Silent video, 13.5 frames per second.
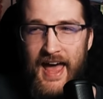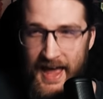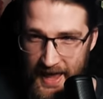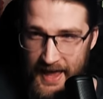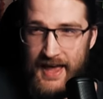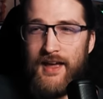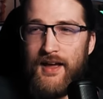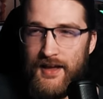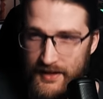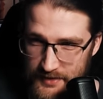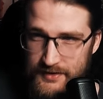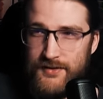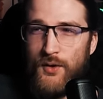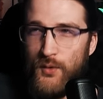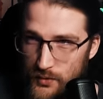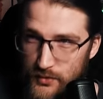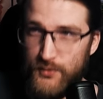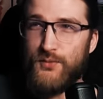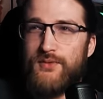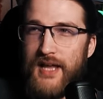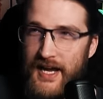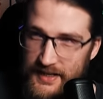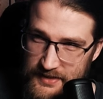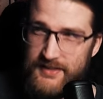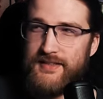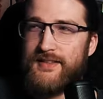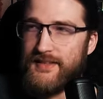I know you
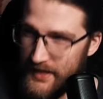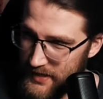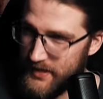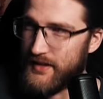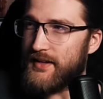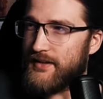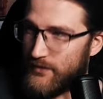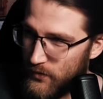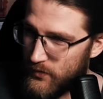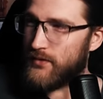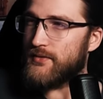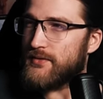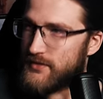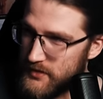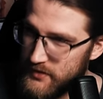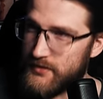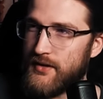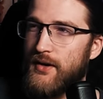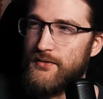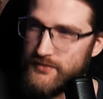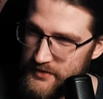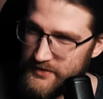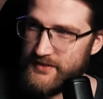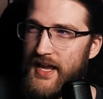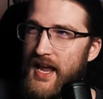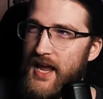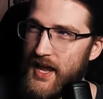like to think yours don't
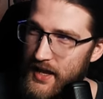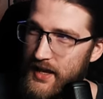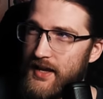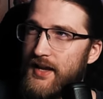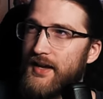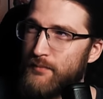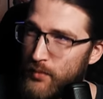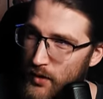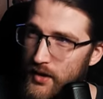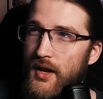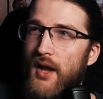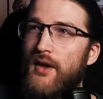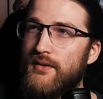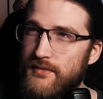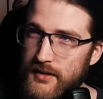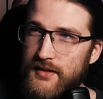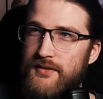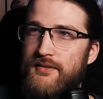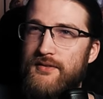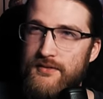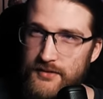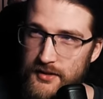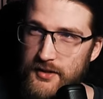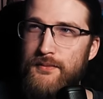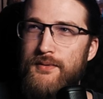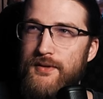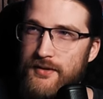stink, but lean a
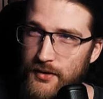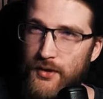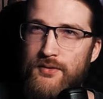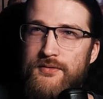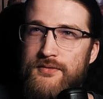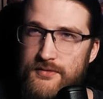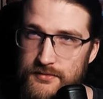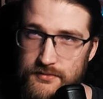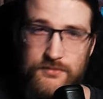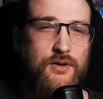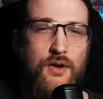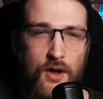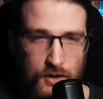little bit closer. Sweet